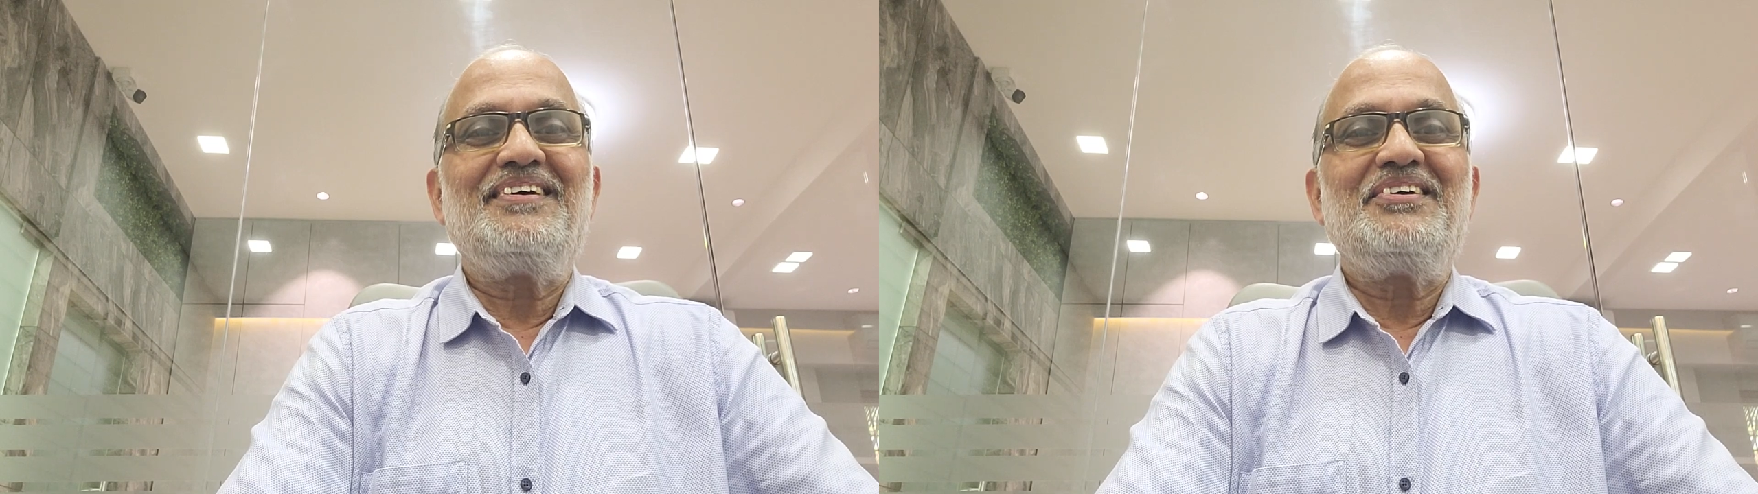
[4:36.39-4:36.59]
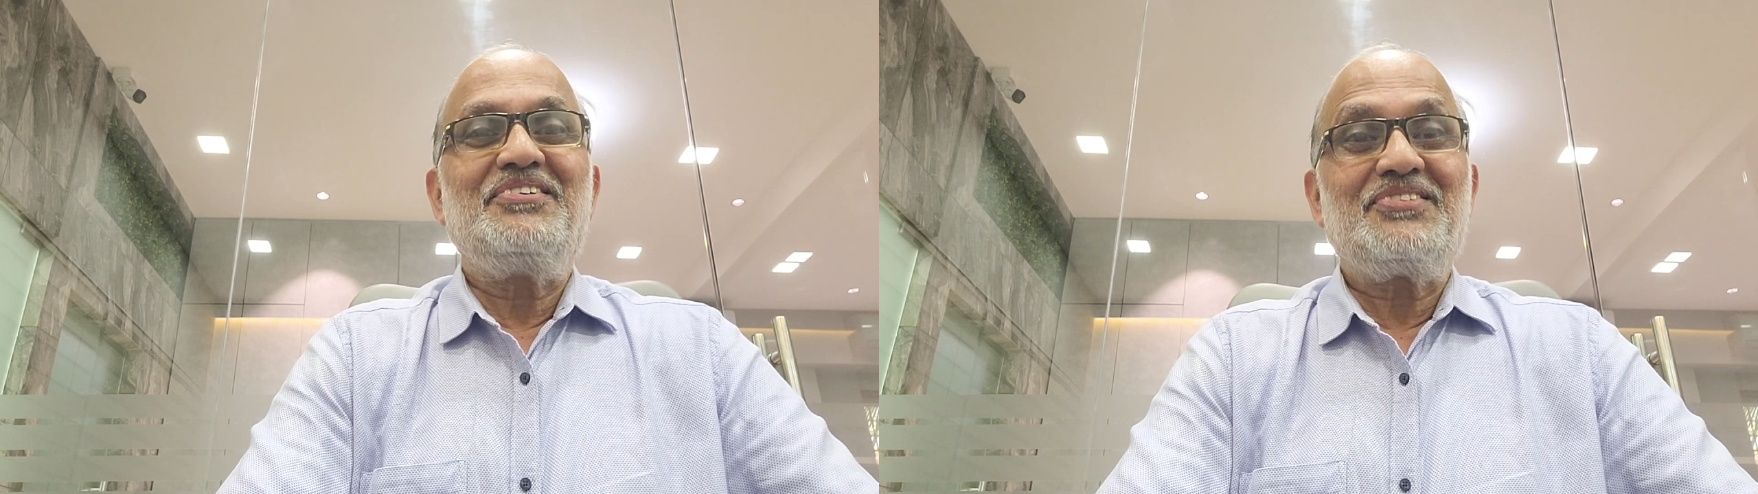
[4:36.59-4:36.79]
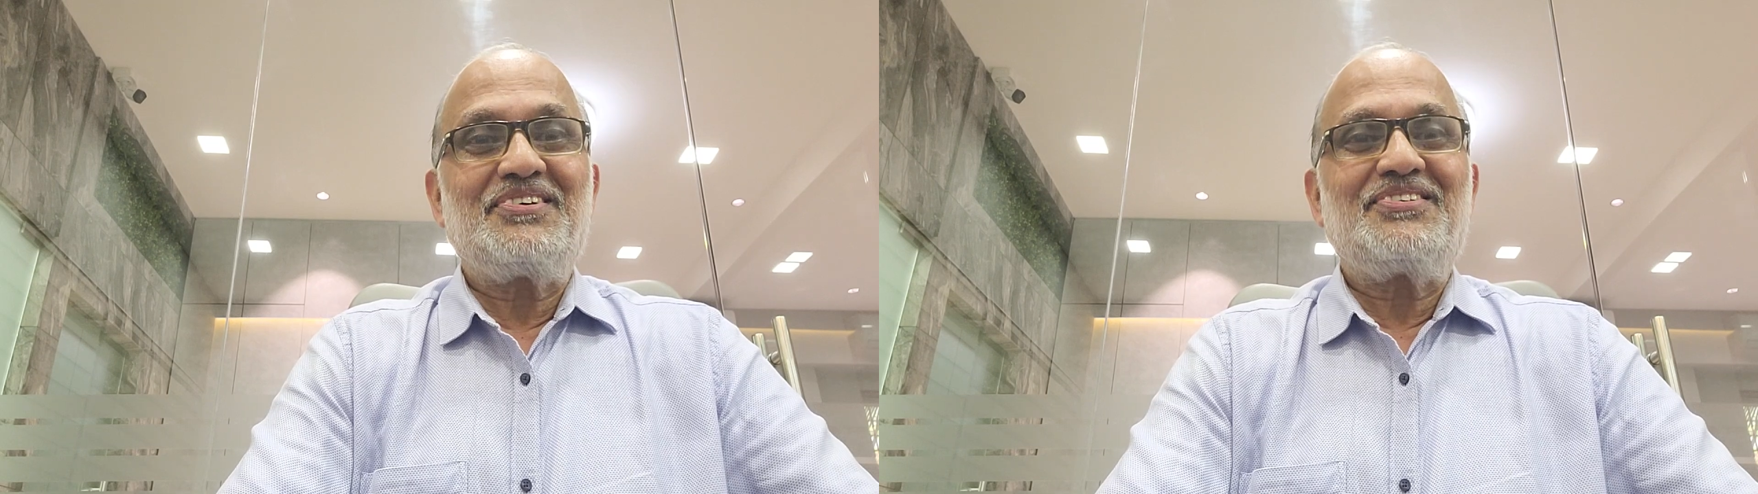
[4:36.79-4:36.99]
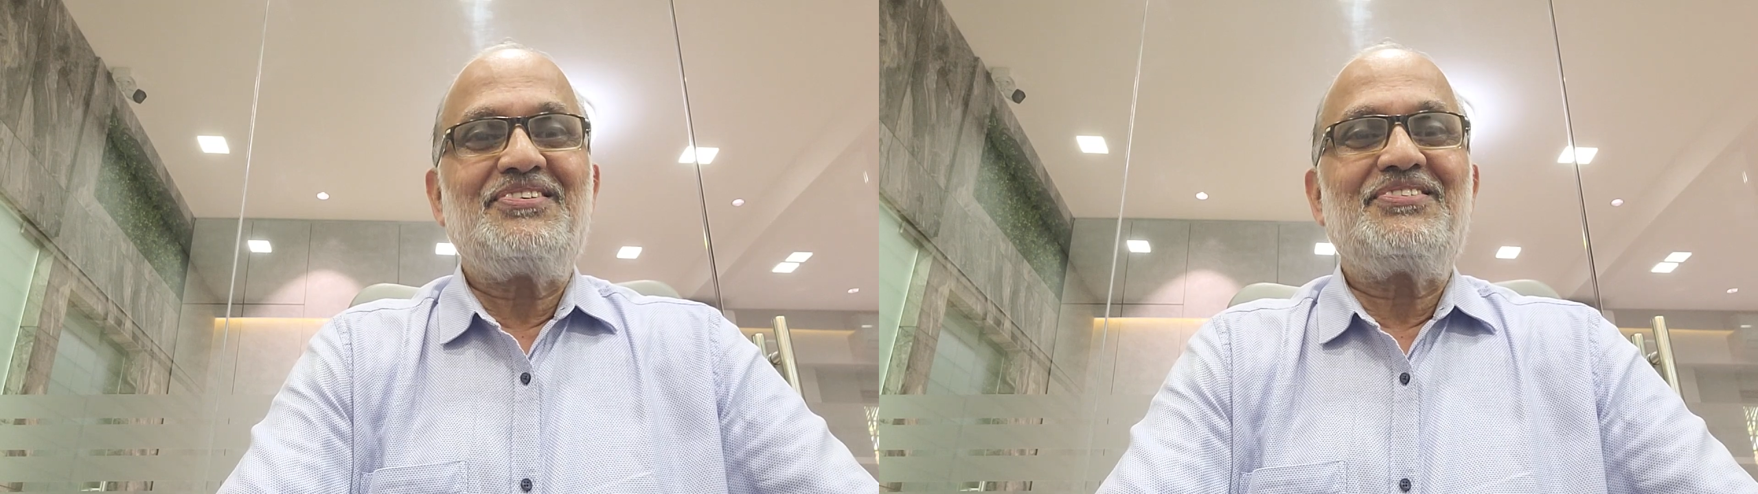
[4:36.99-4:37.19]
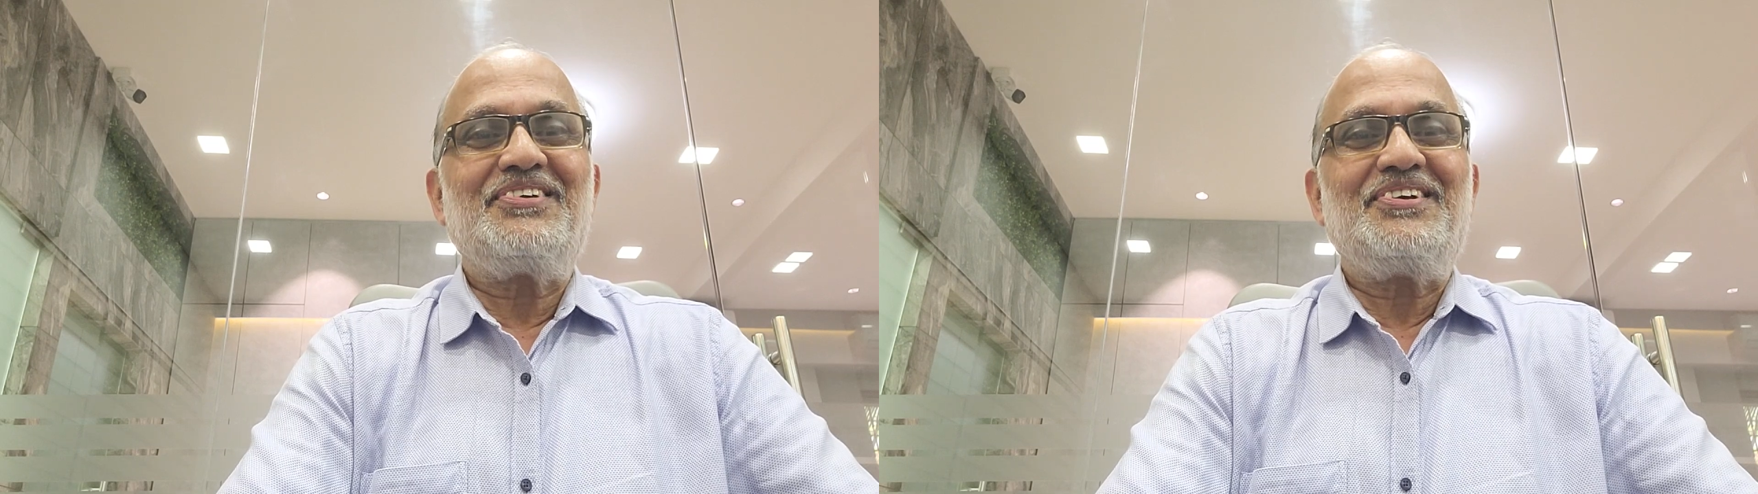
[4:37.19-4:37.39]

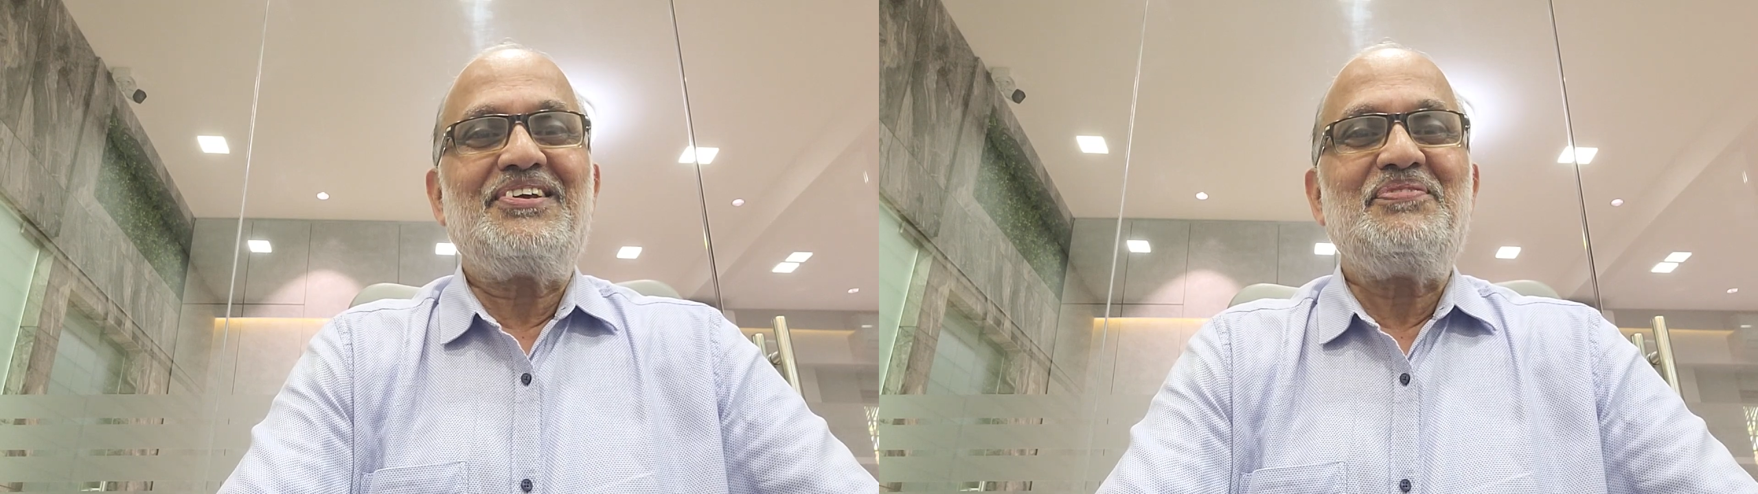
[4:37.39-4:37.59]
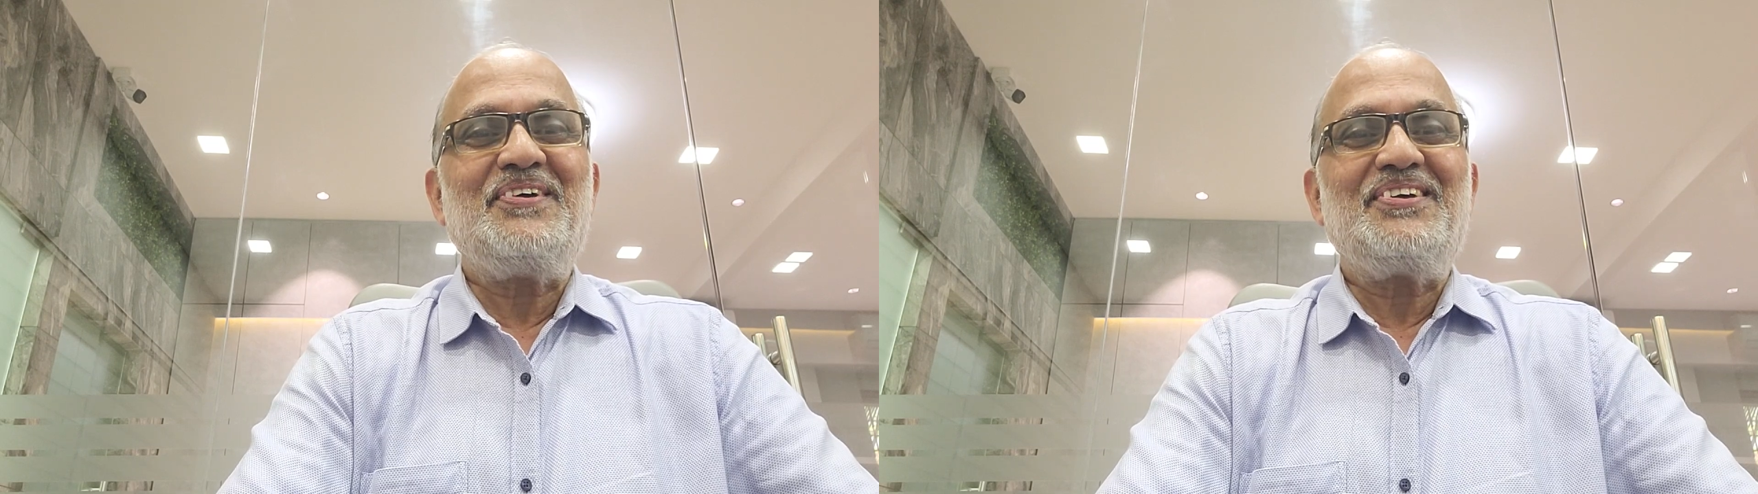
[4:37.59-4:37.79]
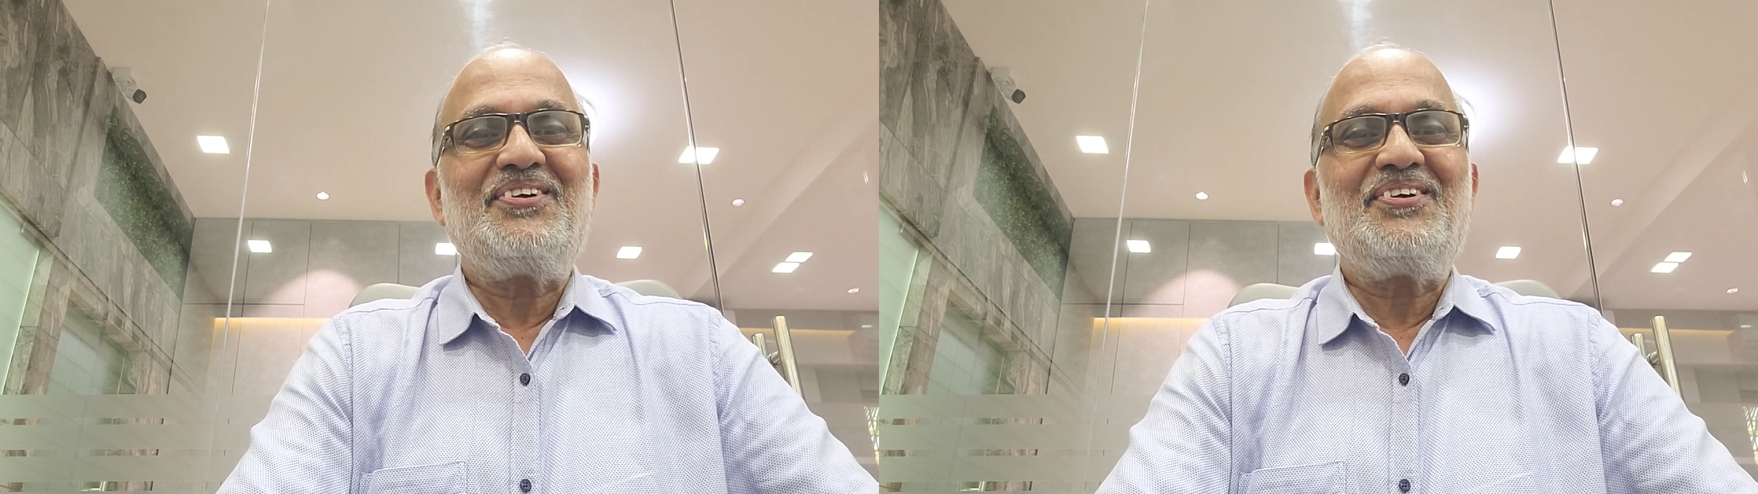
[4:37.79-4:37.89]
discussions and debate